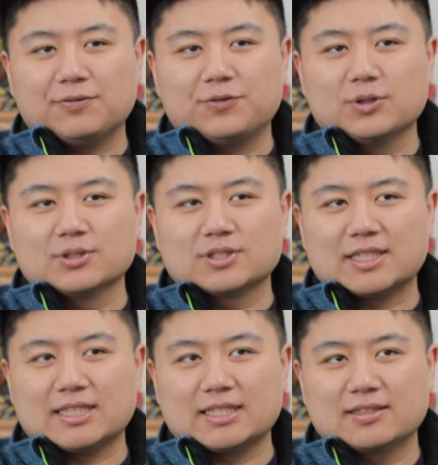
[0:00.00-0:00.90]
it feels
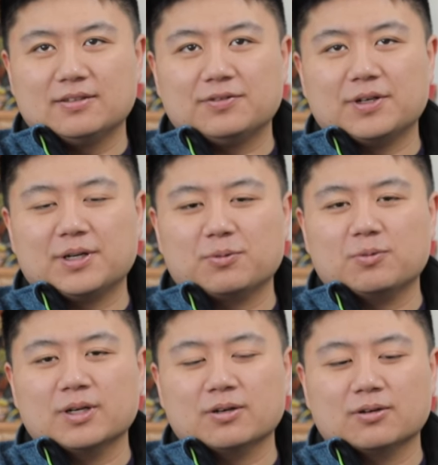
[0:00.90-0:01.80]
like very
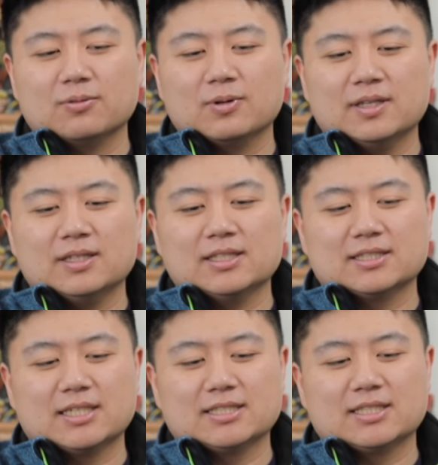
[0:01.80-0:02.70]
real in the
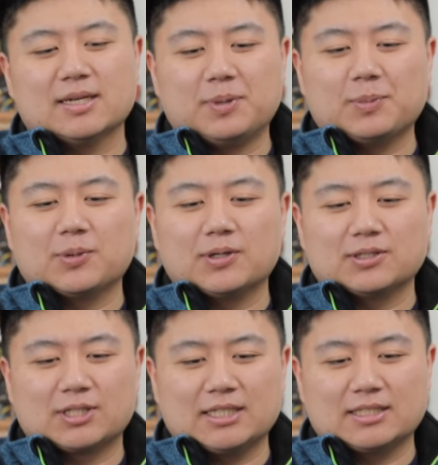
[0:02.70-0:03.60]
sense that people are
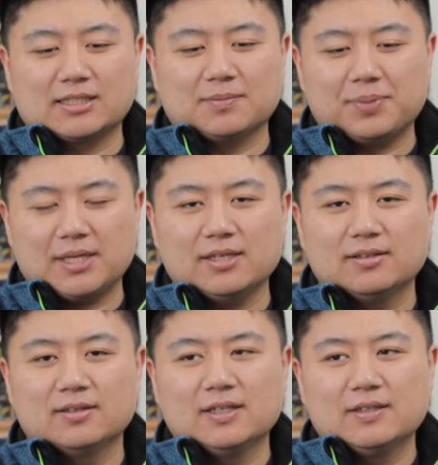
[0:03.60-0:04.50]
trying to compete